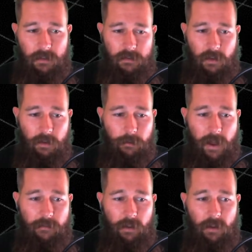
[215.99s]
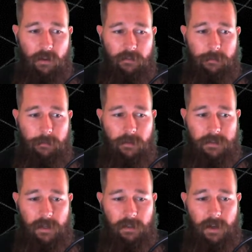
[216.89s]
So we have a lot of
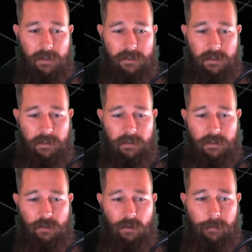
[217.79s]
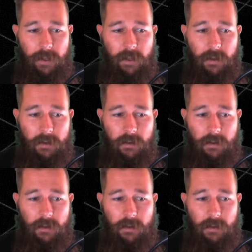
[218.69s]
satellites in this orbit here,